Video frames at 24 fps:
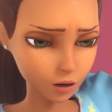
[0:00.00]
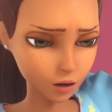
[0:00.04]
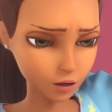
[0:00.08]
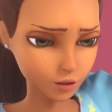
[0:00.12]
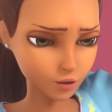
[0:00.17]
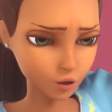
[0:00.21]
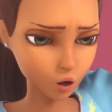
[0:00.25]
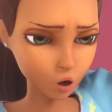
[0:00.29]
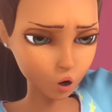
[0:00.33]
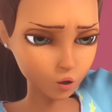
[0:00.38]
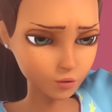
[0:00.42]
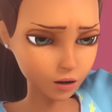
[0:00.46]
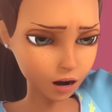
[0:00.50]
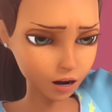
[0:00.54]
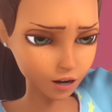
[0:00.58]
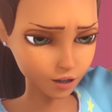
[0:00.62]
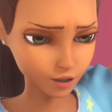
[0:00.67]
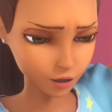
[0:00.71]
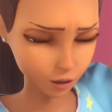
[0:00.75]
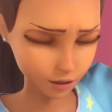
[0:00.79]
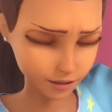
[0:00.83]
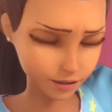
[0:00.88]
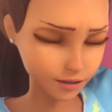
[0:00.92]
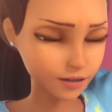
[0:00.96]
Who's a what's
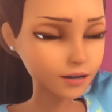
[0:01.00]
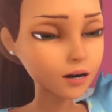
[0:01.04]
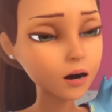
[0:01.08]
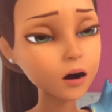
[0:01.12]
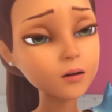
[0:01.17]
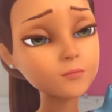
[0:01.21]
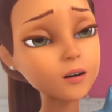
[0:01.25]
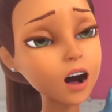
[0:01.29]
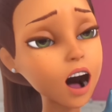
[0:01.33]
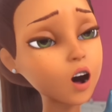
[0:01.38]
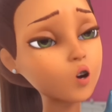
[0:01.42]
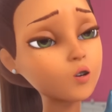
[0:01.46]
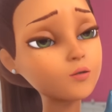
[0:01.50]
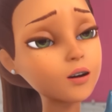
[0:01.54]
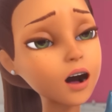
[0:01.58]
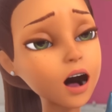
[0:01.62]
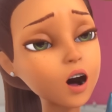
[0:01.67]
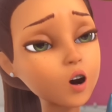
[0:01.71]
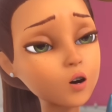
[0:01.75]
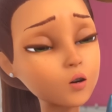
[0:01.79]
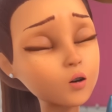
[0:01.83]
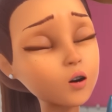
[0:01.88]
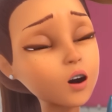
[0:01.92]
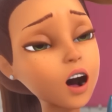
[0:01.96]
it? Brown
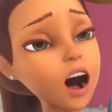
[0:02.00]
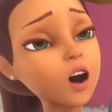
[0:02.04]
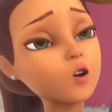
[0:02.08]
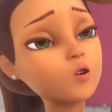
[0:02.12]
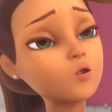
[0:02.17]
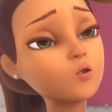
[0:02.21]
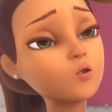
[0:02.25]
cow how